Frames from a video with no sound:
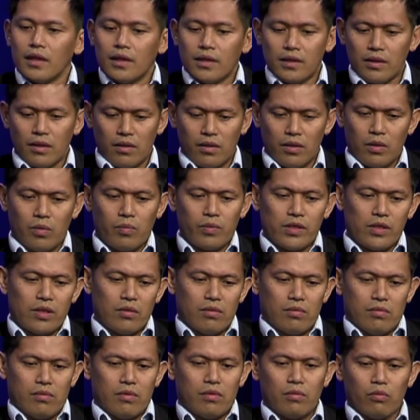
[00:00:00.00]
So it was a
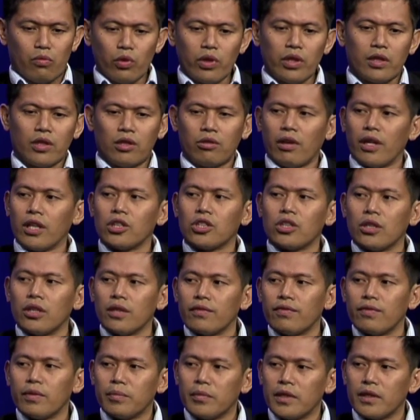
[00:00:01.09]
really great
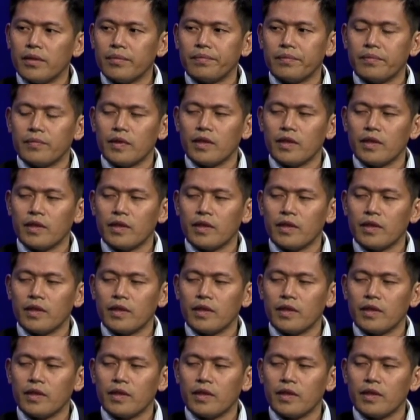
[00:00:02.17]
journey for me,